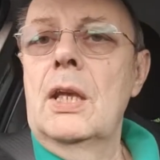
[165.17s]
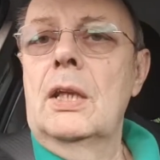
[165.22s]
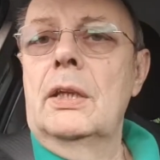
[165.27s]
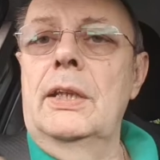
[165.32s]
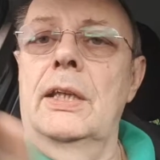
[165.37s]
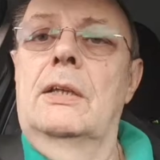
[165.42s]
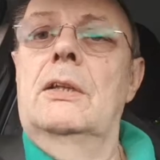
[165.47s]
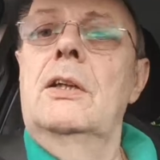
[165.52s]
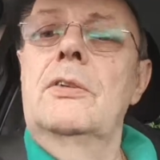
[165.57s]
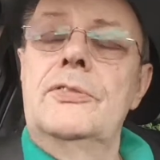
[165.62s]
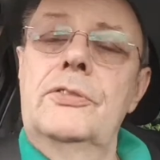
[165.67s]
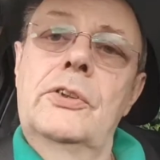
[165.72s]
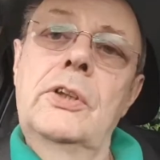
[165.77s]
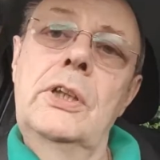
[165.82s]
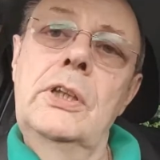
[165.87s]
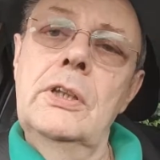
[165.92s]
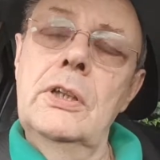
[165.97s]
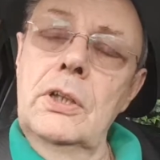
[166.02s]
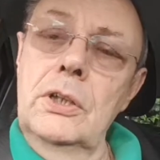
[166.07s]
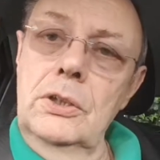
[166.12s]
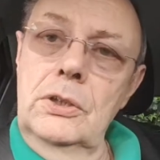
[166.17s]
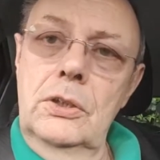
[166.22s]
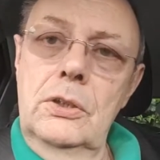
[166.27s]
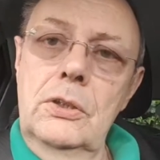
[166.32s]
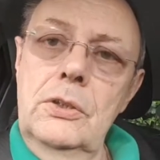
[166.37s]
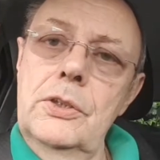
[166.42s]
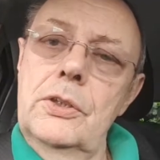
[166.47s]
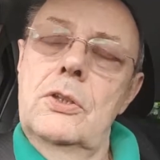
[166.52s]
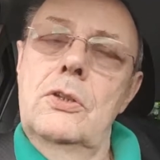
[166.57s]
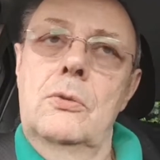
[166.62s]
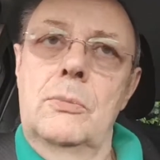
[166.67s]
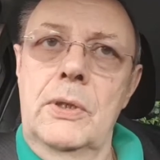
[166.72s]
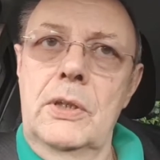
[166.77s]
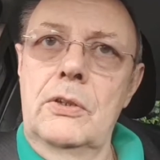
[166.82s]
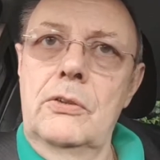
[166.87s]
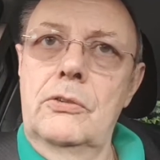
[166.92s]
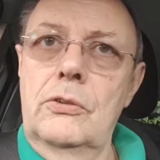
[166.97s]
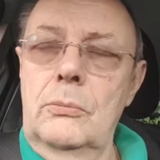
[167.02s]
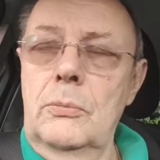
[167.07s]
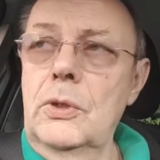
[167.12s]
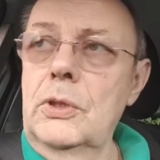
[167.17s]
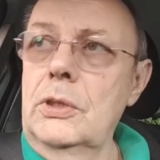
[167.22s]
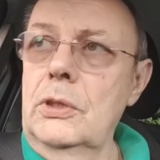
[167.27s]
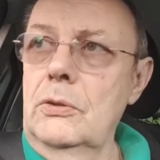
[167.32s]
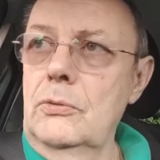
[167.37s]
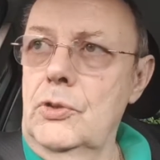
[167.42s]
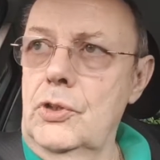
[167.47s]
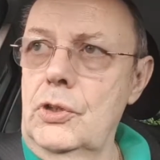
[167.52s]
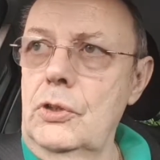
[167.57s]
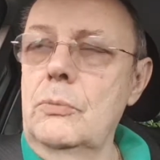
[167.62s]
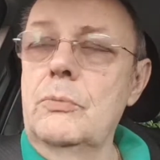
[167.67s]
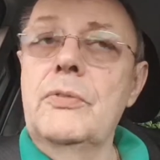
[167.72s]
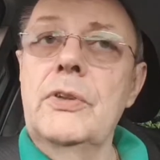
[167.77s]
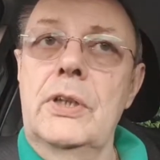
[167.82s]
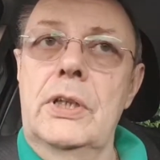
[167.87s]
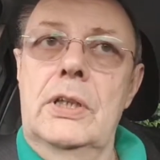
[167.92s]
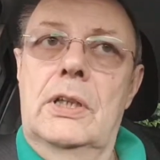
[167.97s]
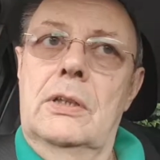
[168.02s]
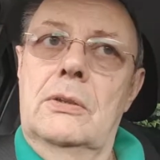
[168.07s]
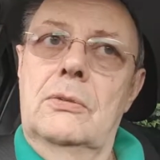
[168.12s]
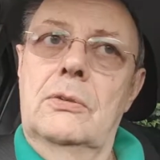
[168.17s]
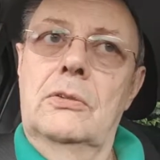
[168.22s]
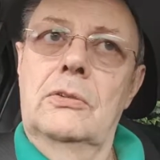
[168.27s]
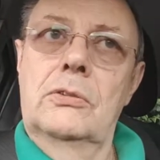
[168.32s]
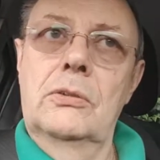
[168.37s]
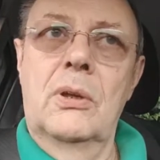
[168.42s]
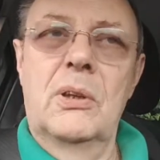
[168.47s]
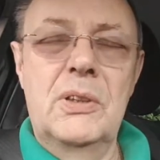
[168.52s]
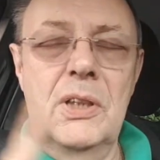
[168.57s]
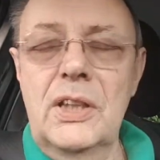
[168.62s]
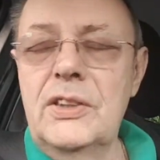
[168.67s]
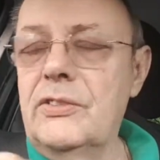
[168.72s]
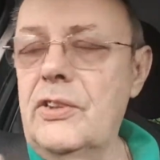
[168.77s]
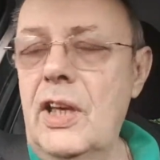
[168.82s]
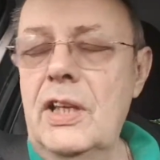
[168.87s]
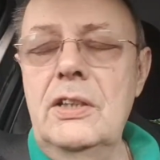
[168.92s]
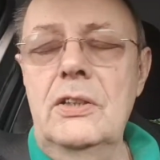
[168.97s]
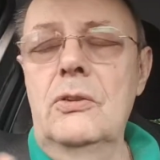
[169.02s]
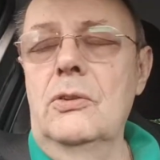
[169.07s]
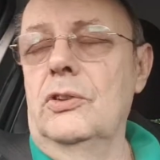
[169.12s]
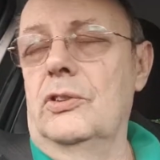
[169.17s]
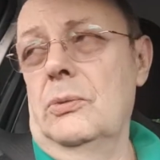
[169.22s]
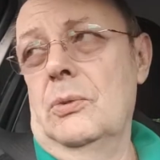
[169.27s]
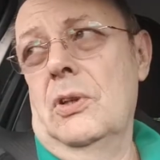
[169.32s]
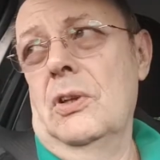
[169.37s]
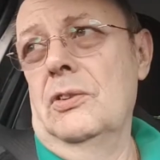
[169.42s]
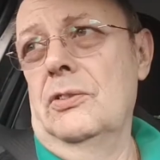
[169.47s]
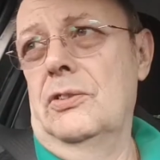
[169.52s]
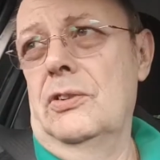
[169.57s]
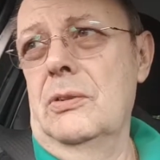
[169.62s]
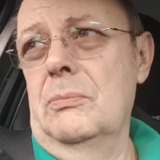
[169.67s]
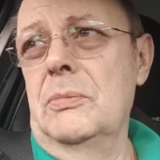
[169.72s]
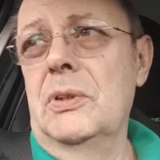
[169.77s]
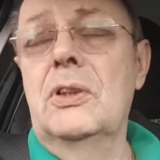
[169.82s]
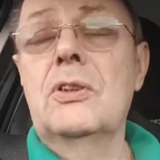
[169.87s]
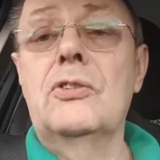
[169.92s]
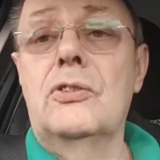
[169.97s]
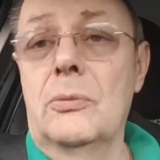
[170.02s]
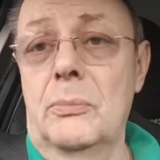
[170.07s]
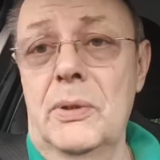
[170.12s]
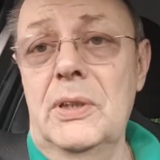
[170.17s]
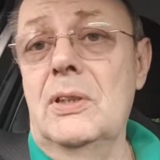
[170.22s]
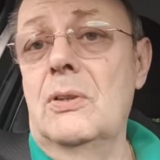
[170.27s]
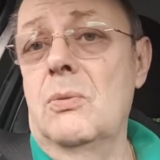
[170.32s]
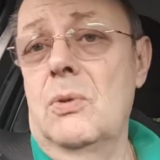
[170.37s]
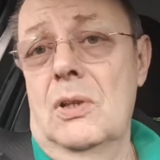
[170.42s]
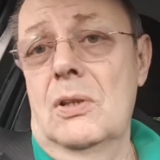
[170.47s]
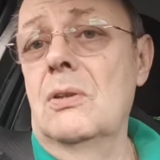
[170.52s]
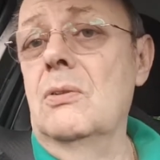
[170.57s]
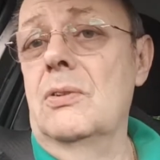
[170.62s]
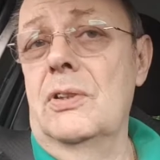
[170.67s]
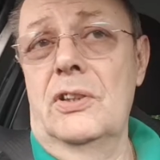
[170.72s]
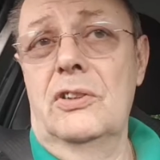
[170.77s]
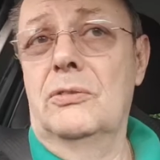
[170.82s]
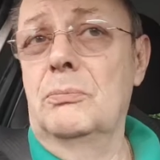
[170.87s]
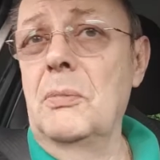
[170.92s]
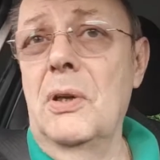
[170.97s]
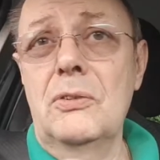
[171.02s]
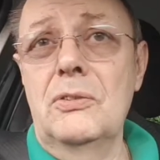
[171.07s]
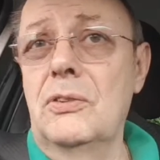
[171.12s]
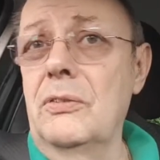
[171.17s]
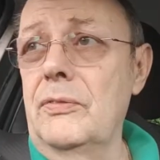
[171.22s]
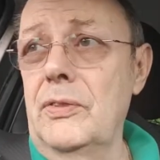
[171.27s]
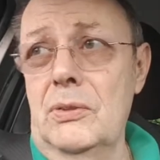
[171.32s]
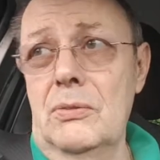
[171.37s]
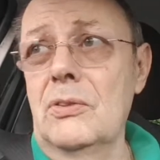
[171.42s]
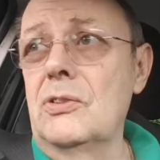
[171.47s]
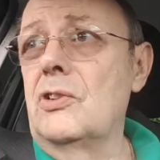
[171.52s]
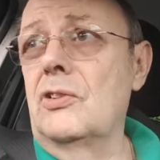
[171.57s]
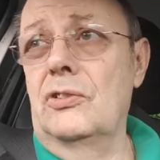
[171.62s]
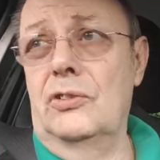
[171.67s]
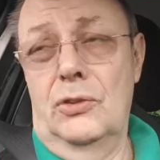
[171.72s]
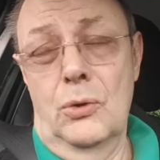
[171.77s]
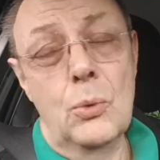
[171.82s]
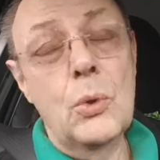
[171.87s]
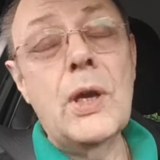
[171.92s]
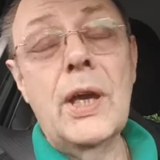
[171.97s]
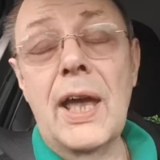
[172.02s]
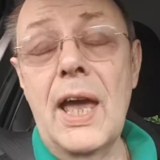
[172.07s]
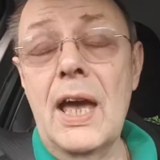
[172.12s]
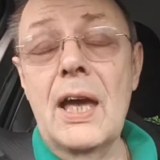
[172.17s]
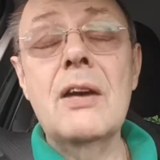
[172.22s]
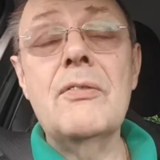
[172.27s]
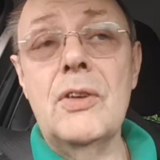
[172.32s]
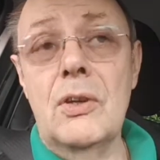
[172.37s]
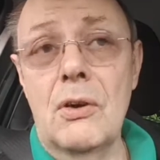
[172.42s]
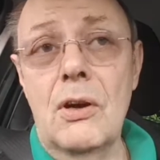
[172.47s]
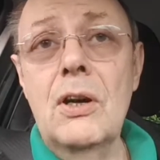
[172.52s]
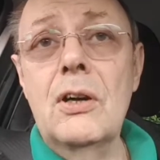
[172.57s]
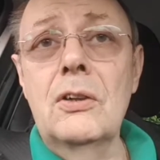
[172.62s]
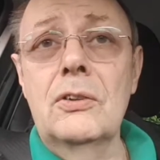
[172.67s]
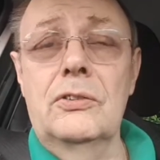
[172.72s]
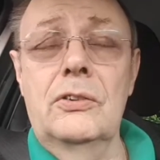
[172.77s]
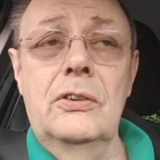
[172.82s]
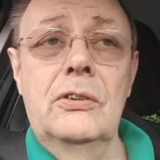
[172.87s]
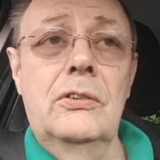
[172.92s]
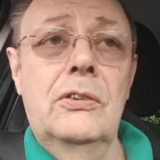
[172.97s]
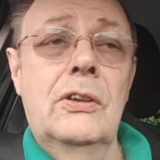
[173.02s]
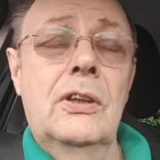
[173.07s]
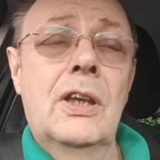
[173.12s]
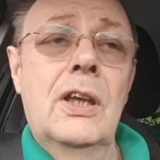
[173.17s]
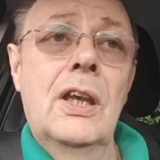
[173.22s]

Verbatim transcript: Now, I've seen a lot of the comments on my YouTube videos. I, I tend not to answer them because, to be quite honest, most of you are just talking out of your asses.